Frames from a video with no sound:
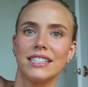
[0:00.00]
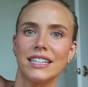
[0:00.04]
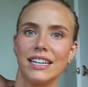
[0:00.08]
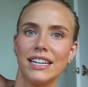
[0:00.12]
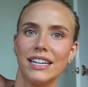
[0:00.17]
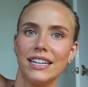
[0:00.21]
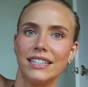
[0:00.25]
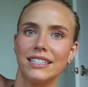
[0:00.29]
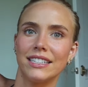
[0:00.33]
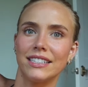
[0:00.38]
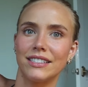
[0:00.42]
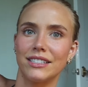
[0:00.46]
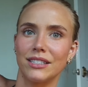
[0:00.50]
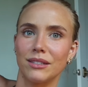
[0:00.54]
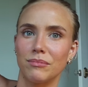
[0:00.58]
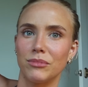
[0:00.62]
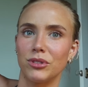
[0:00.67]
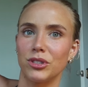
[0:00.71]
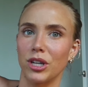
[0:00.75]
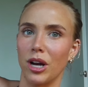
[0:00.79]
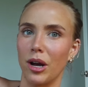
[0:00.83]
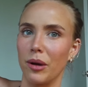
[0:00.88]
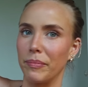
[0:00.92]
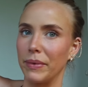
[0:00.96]
he did some
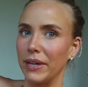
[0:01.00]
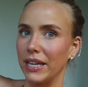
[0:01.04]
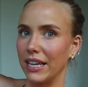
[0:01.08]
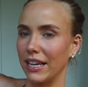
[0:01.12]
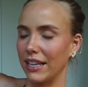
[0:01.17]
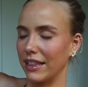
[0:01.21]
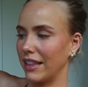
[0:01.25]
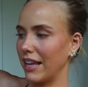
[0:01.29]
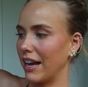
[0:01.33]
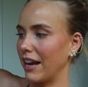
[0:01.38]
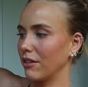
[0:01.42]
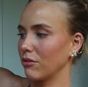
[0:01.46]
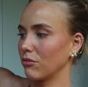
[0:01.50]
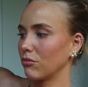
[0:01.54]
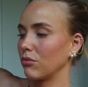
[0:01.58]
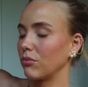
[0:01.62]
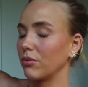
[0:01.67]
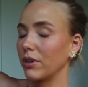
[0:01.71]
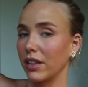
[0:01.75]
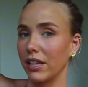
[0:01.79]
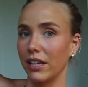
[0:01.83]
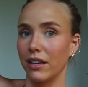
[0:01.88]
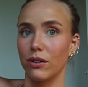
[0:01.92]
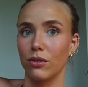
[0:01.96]
shopping at that
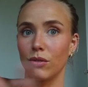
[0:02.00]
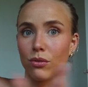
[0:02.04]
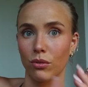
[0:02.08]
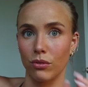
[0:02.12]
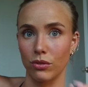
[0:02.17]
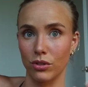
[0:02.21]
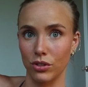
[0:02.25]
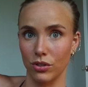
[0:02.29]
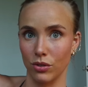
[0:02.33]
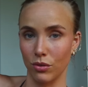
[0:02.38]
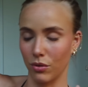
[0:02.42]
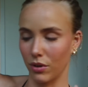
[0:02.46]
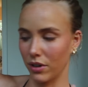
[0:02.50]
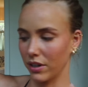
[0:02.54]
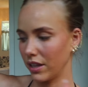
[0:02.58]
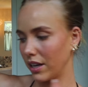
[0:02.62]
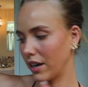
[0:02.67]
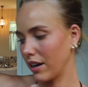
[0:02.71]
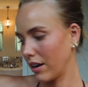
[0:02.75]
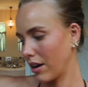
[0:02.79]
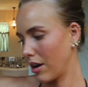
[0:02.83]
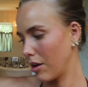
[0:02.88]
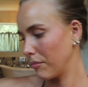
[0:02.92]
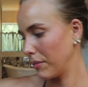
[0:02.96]
really cool store
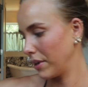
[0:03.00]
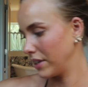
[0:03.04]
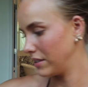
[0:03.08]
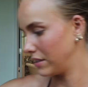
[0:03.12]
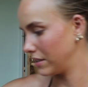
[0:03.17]
that I got my